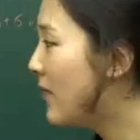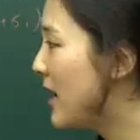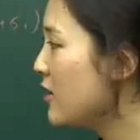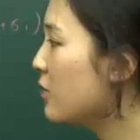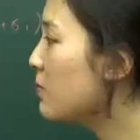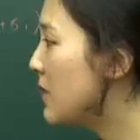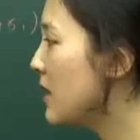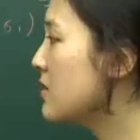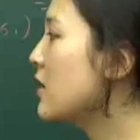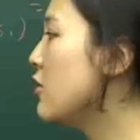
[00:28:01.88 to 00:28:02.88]
value
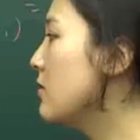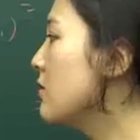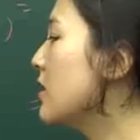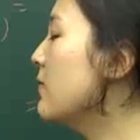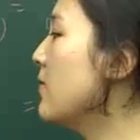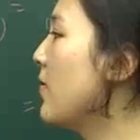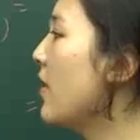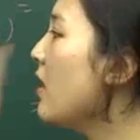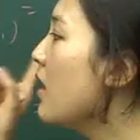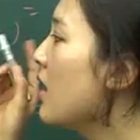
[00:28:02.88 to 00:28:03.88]
means that you're looking for
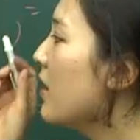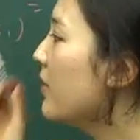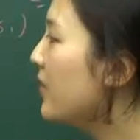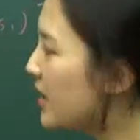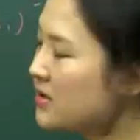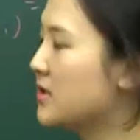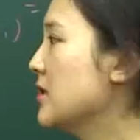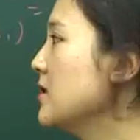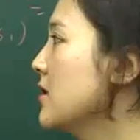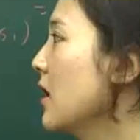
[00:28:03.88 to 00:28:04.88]
the
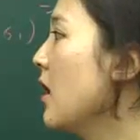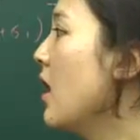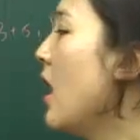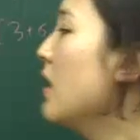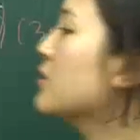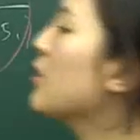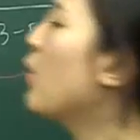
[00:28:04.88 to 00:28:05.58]
distance. So